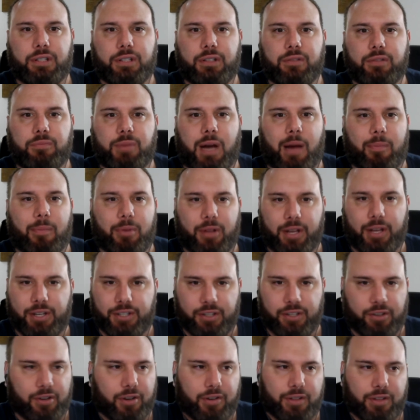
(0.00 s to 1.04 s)

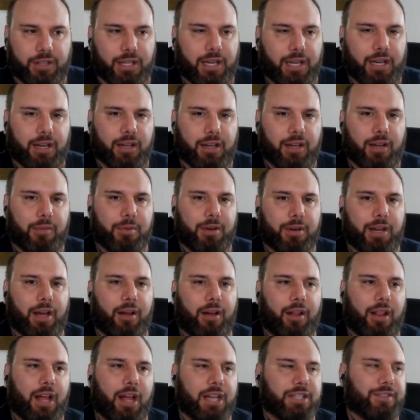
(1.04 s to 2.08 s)
population growth data. I mean,
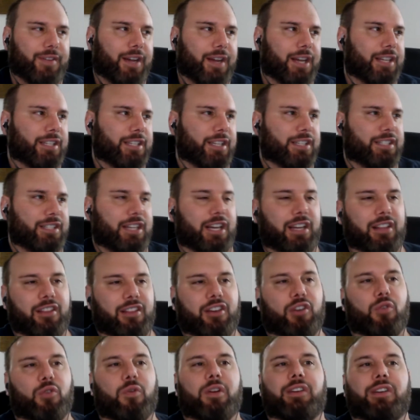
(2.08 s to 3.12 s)
Las Vegas is like
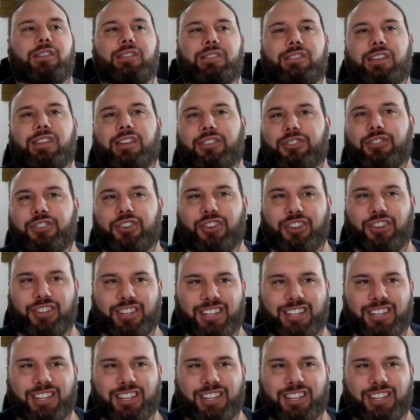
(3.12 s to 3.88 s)
the quintessential.